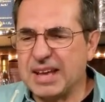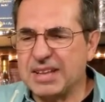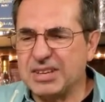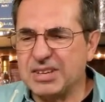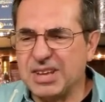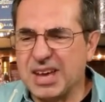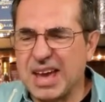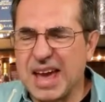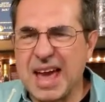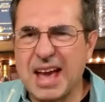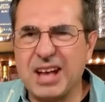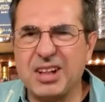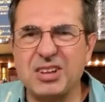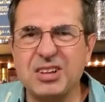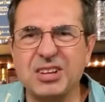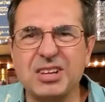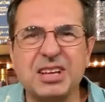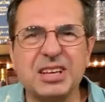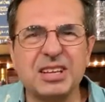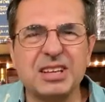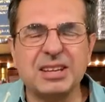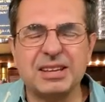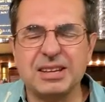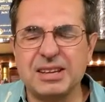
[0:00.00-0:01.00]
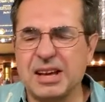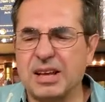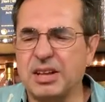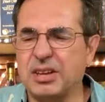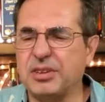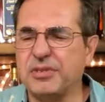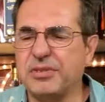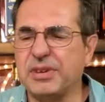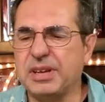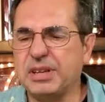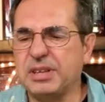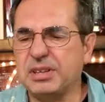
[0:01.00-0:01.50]
and elegant and
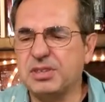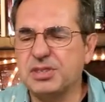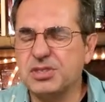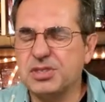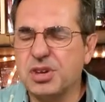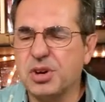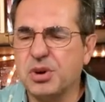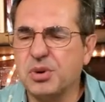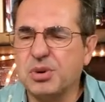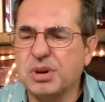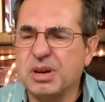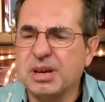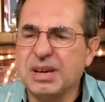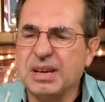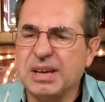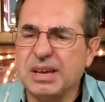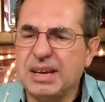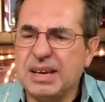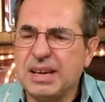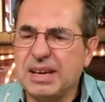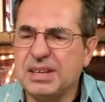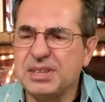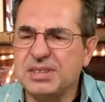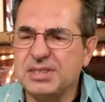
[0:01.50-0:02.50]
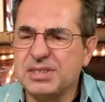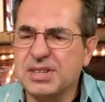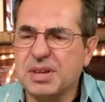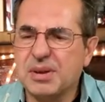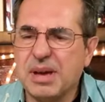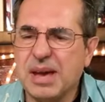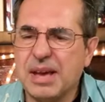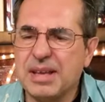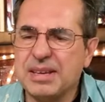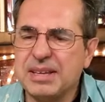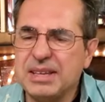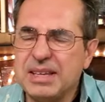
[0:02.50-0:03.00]
elevated. So it's
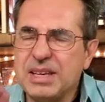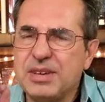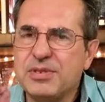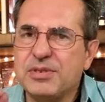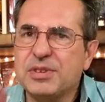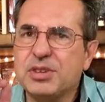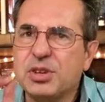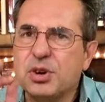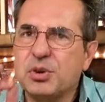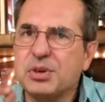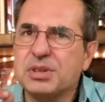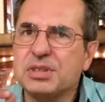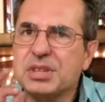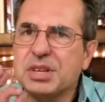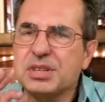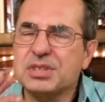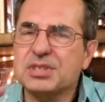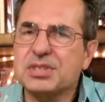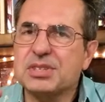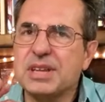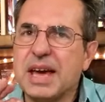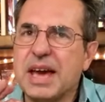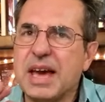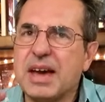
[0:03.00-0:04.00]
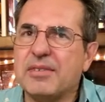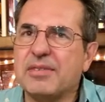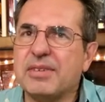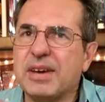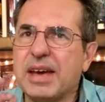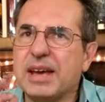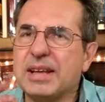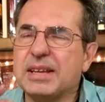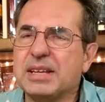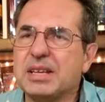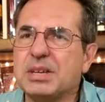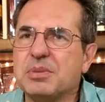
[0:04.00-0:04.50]
uh, and even though it doesn't have
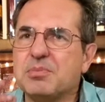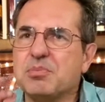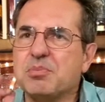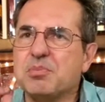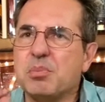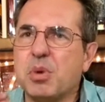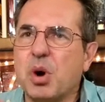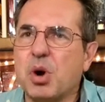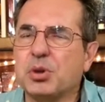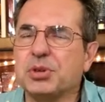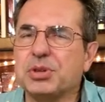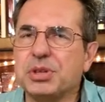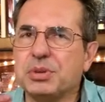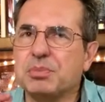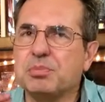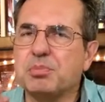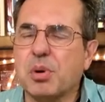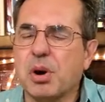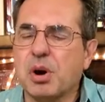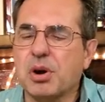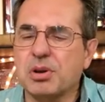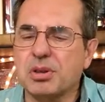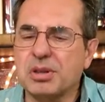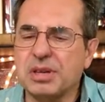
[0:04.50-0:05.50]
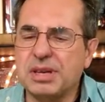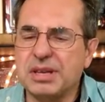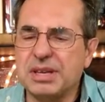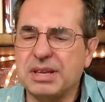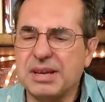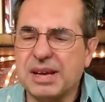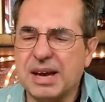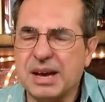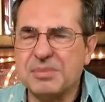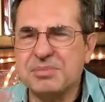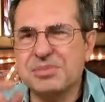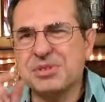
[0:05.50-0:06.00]
any malted barley in
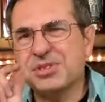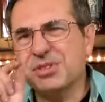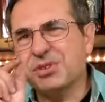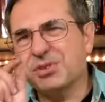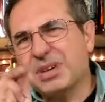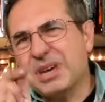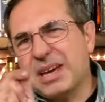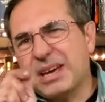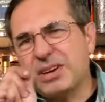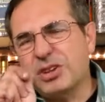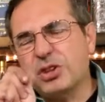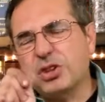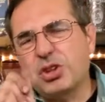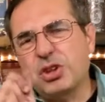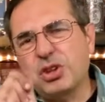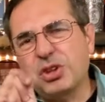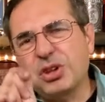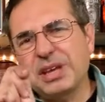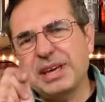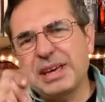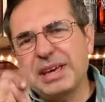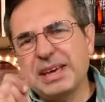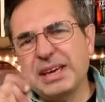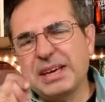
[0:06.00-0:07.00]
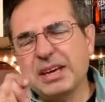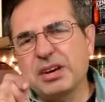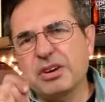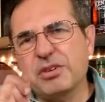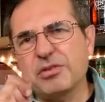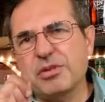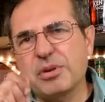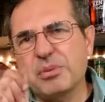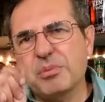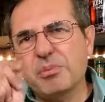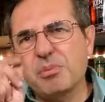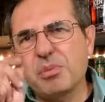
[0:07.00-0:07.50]
it, I'm still getting a little hit
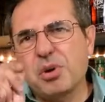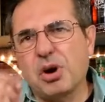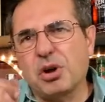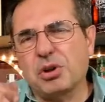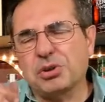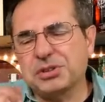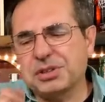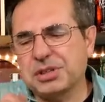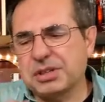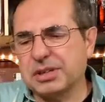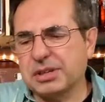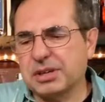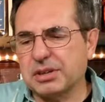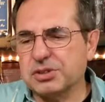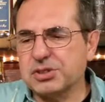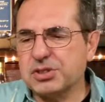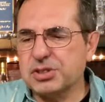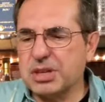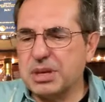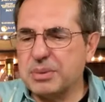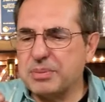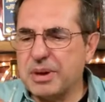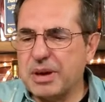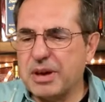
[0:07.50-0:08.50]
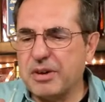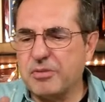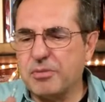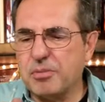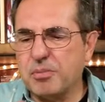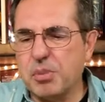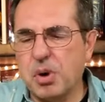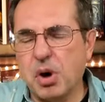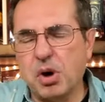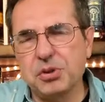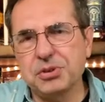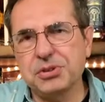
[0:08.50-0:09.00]
of a malt in there. So they may have
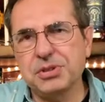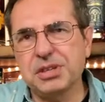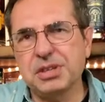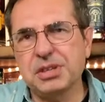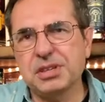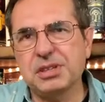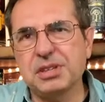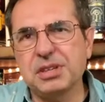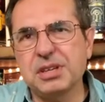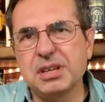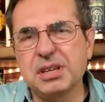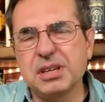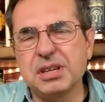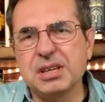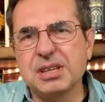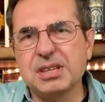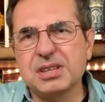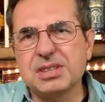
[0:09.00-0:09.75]
malted